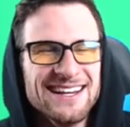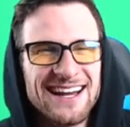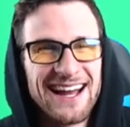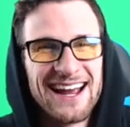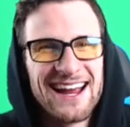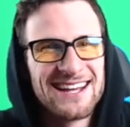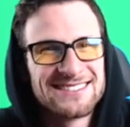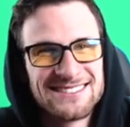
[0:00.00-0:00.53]

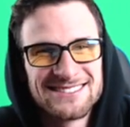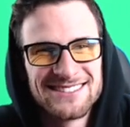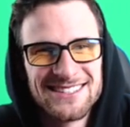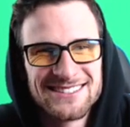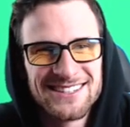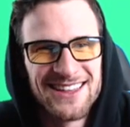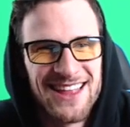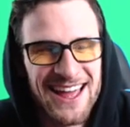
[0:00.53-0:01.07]
I guess it's
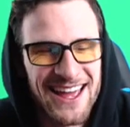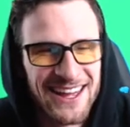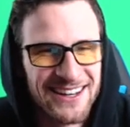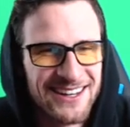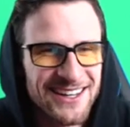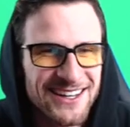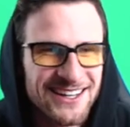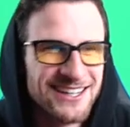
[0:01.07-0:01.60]
his clan.
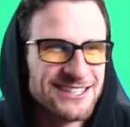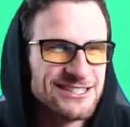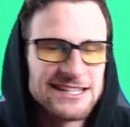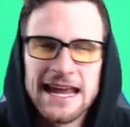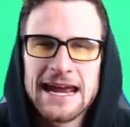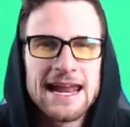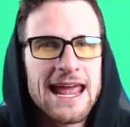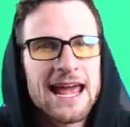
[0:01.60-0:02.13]
You
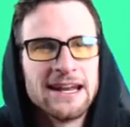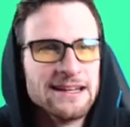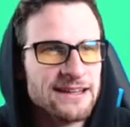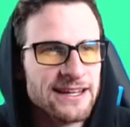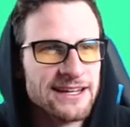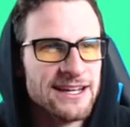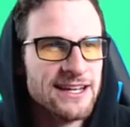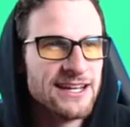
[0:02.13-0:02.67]
can't handle
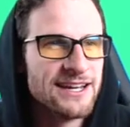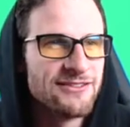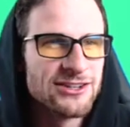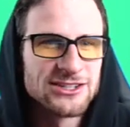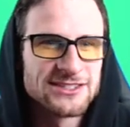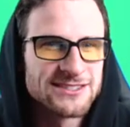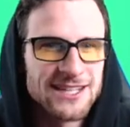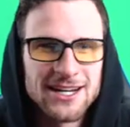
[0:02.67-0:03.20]
it. If
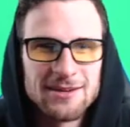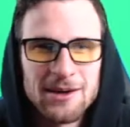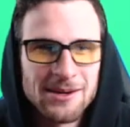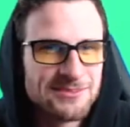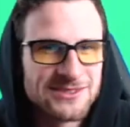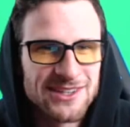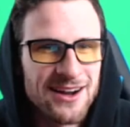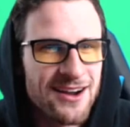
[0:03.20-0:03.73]
you're a sub,
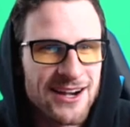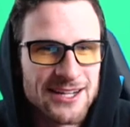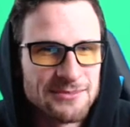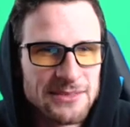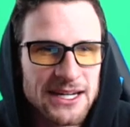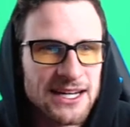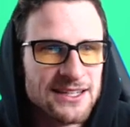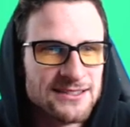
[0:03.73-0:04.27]
I'm sorry,
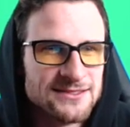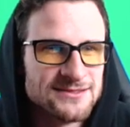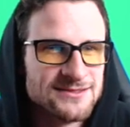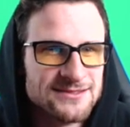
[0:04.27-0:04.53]
but